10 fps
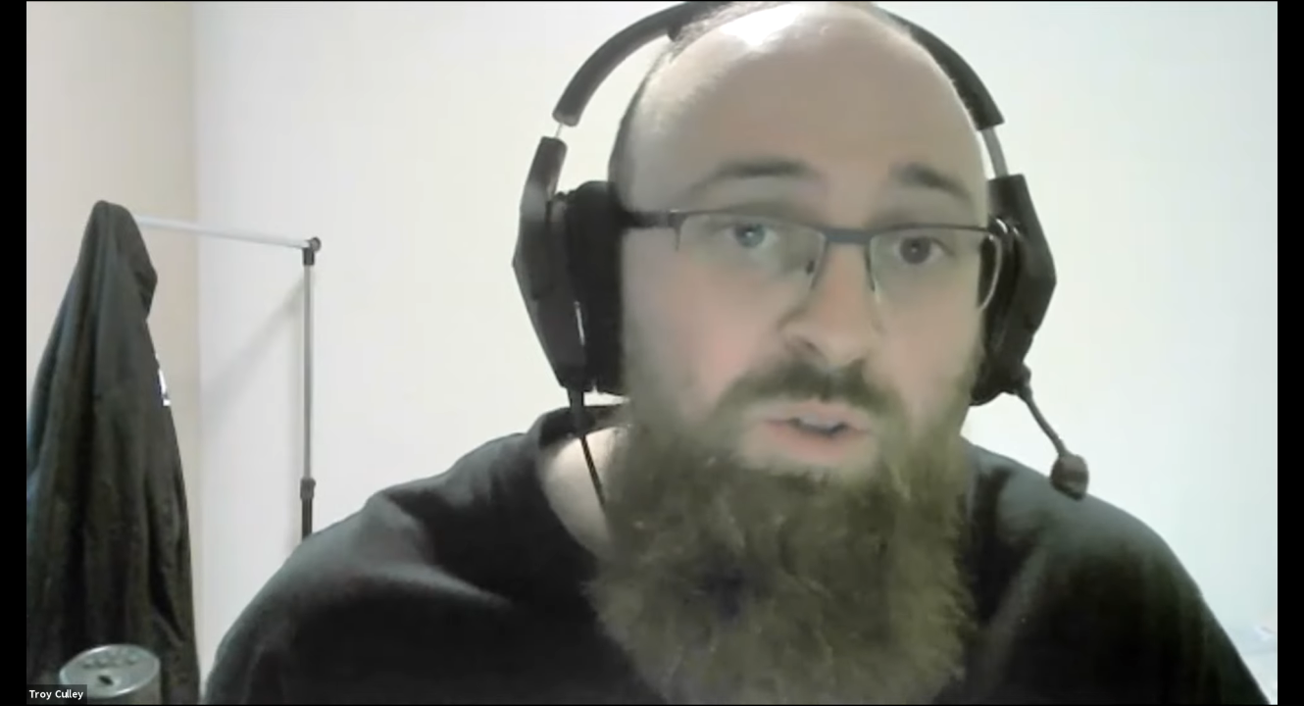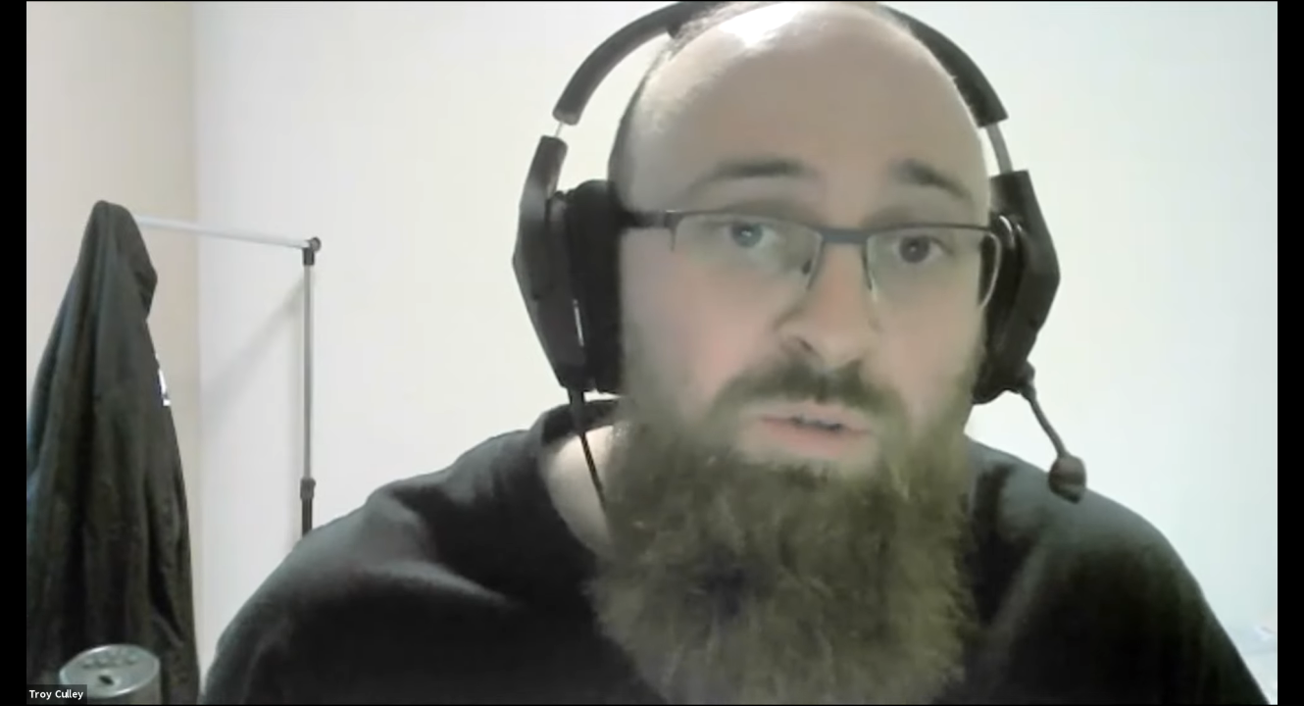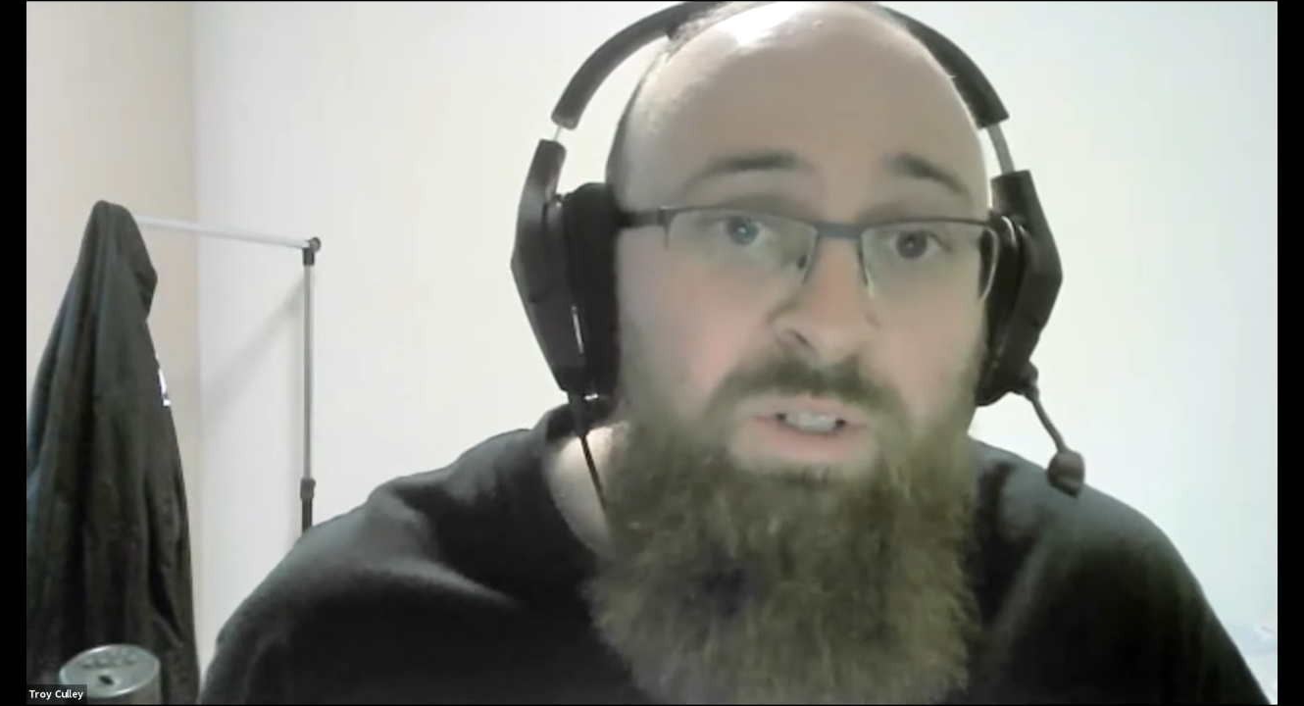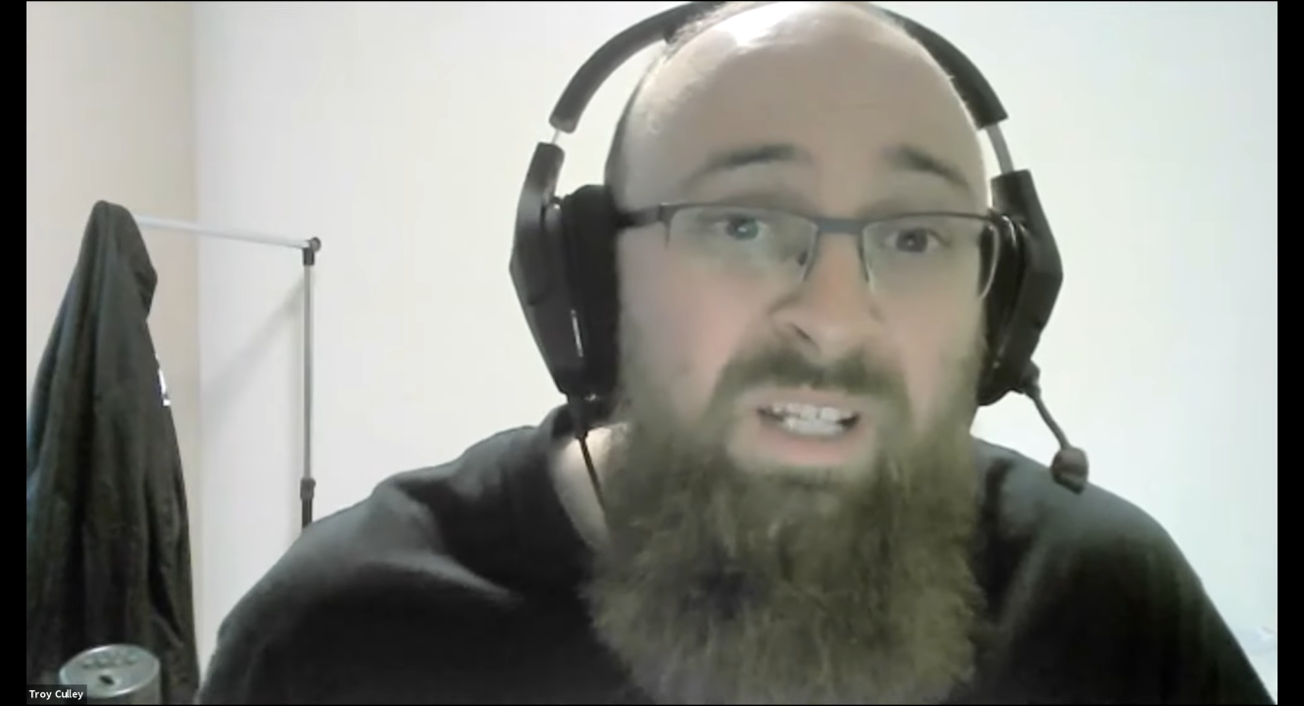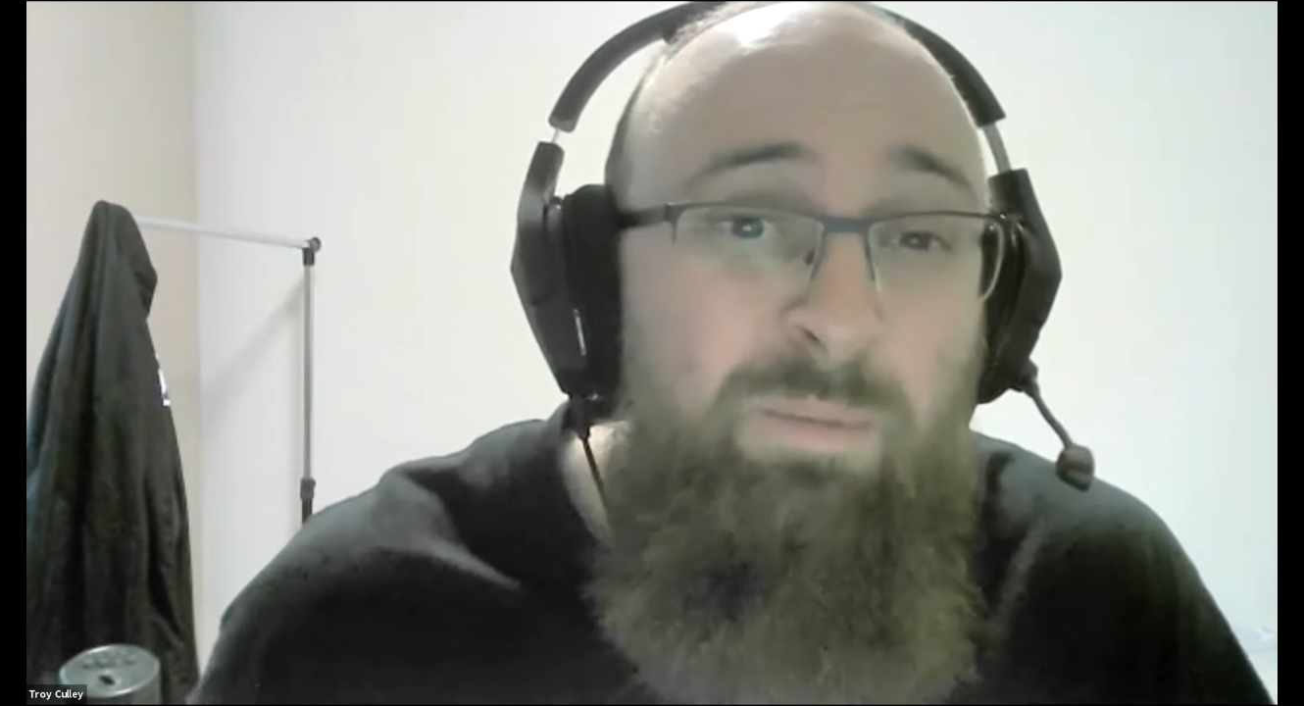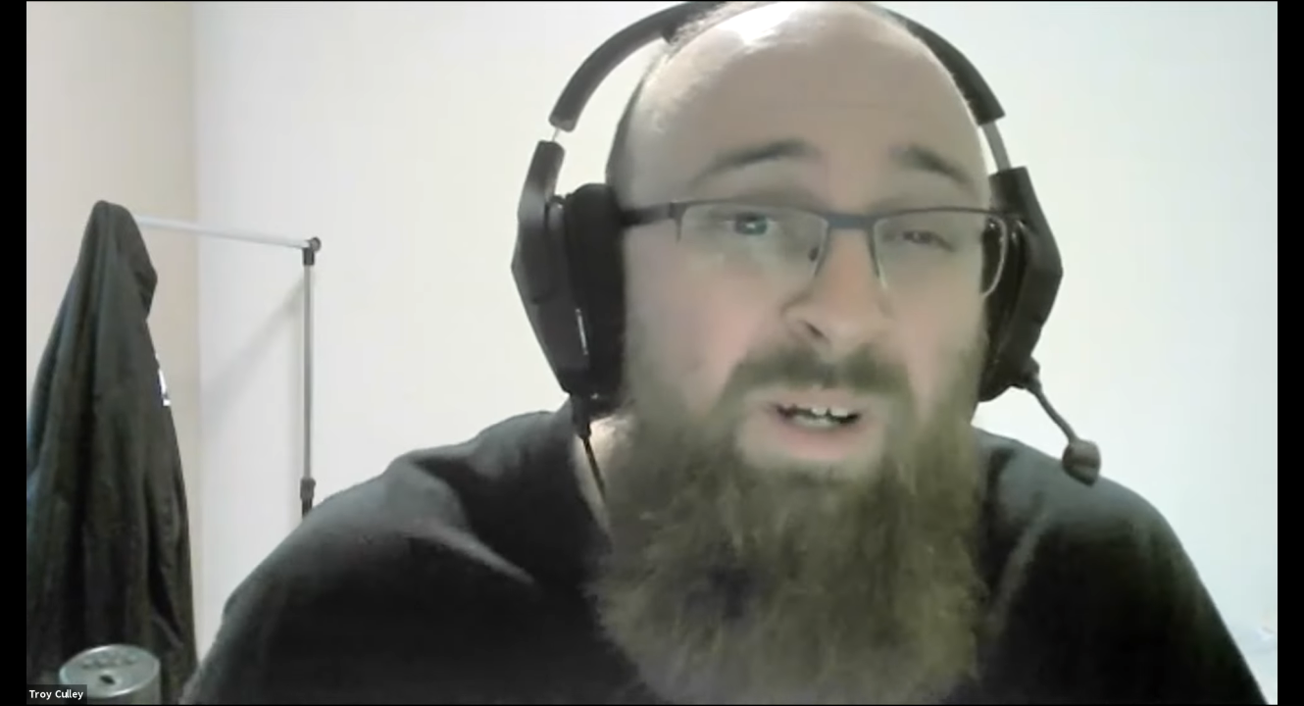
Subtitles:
redeem